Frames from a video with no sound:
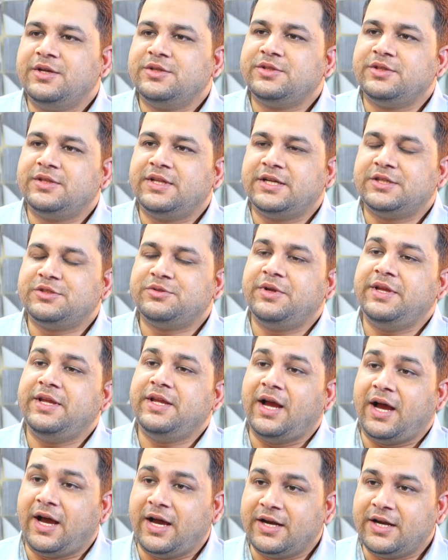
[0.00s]
So that's why
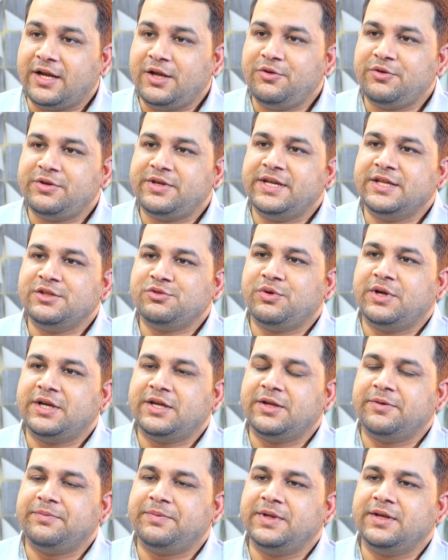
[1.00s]
RI witness,
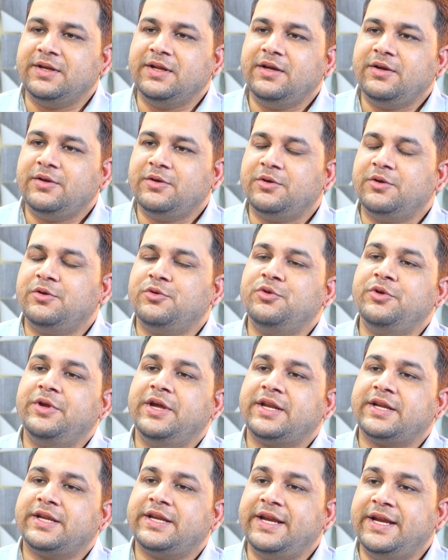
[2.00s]
what happened, we
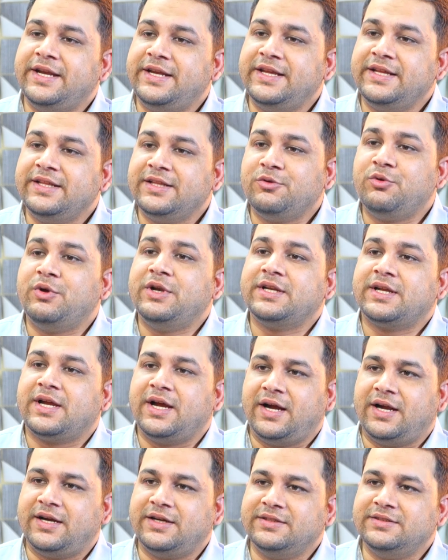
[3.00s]
are creating one
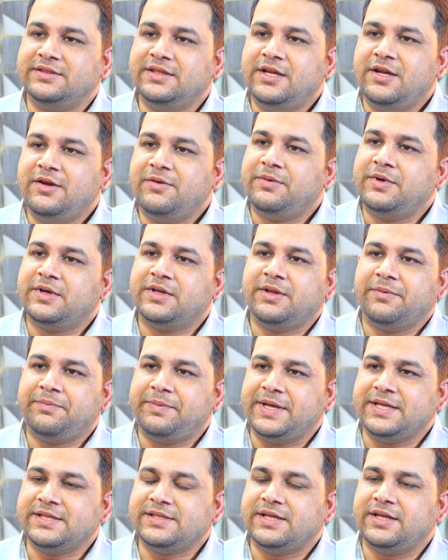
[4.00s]
card for the
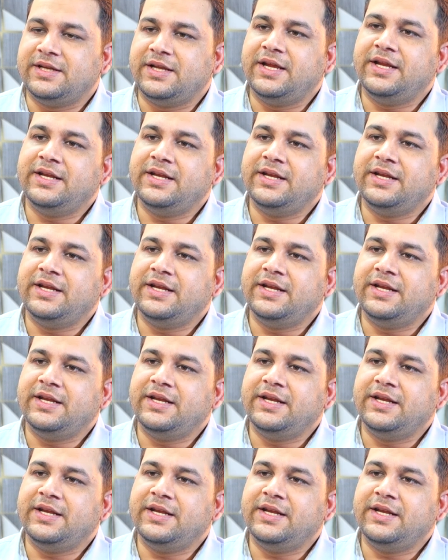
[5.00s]
patient,